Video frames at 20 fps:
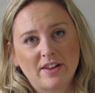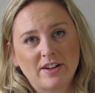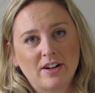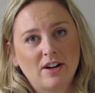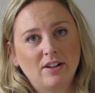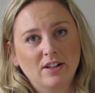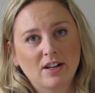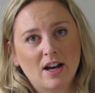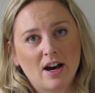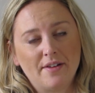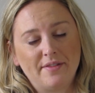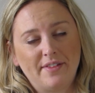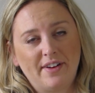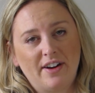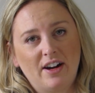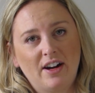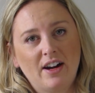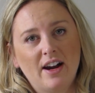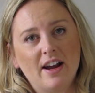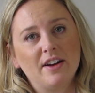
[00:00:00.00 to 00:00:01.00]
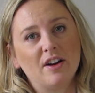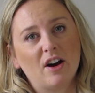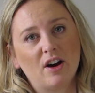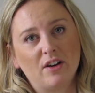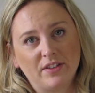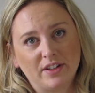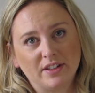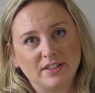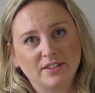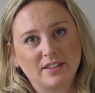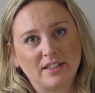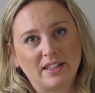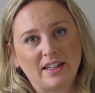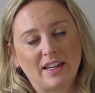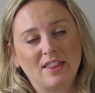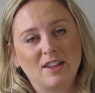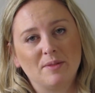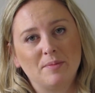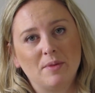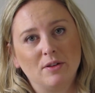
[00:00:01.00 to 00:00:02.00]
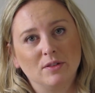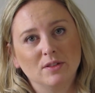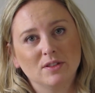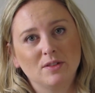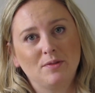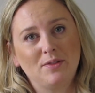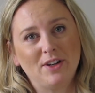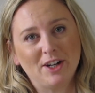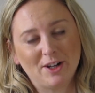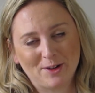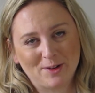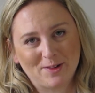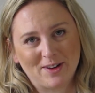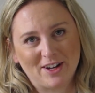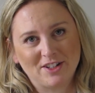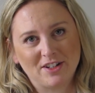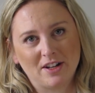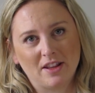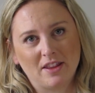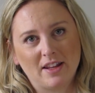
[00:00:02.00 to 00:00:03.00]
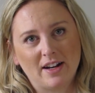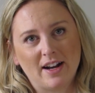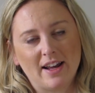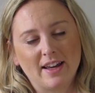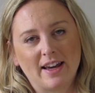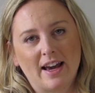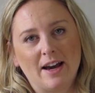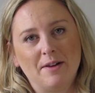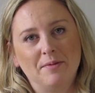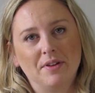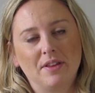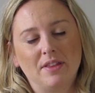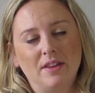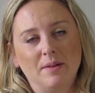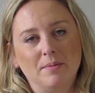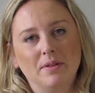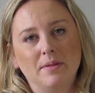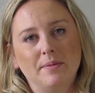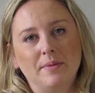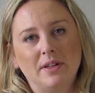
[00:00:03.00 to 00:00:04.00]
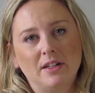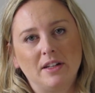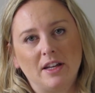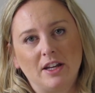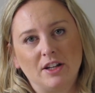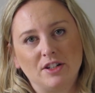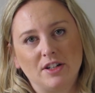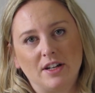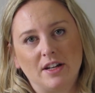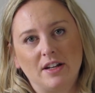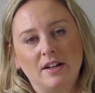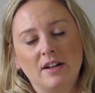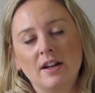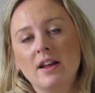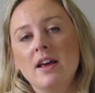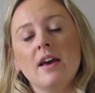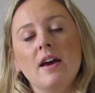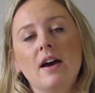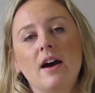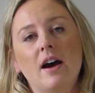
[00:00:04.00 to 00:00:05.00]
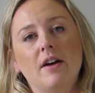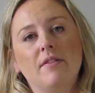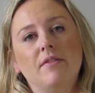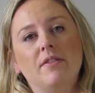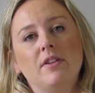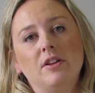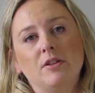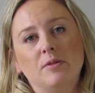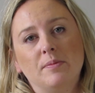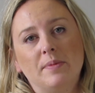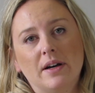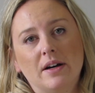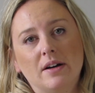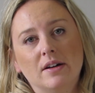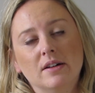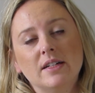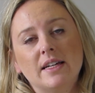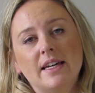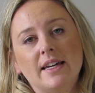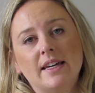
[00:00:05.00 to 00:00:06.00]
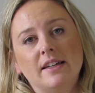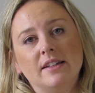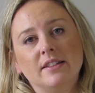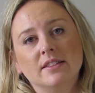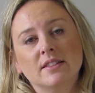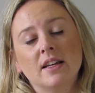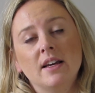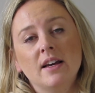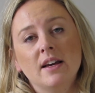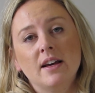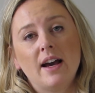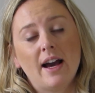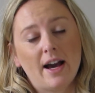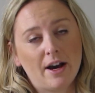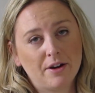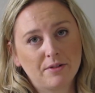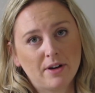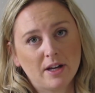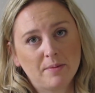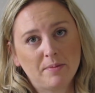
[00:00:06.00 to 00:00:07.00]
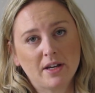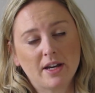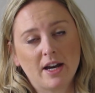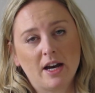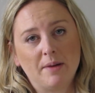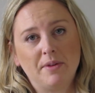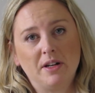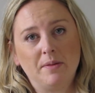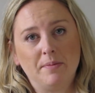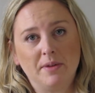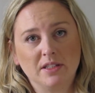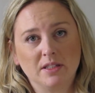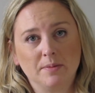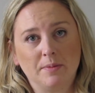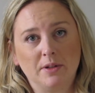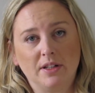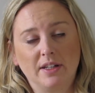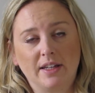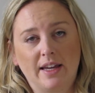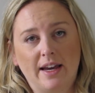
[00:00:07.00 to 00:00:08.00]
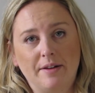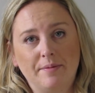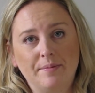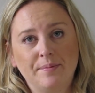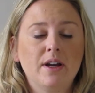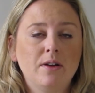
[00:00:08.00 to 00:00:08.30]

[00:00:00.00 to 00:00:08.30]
that I'll cover, and obviously the most frequent question that I get with the implementation of the new bill, is how do I become admissible again?